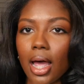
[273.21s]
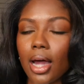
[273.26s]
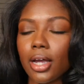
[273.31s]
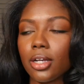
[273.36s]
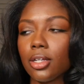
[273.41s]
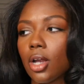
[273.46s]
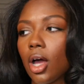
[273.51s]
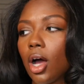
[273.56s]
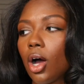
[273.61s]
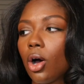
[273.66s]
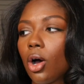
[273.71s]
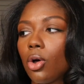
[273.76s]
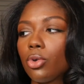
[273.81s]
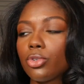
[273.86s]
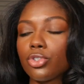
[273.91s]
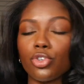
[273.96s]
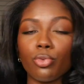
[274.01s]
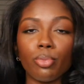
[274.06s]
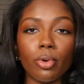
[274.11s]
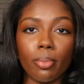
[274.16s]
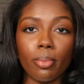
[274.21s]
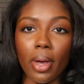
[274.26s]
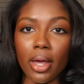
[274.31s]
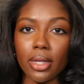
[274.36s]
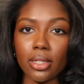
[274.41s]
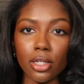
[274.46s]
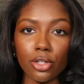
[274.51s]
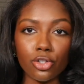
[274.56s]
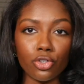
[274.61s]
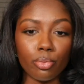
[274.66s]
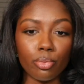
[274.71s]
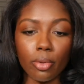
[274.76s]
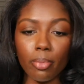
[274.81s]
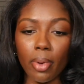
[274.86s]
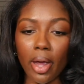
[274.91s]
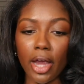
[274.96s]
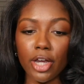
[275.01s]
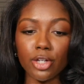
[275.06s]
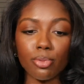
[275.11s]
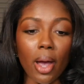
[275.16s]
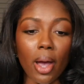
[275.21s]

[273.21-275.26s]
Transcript: I know super basic, super beige,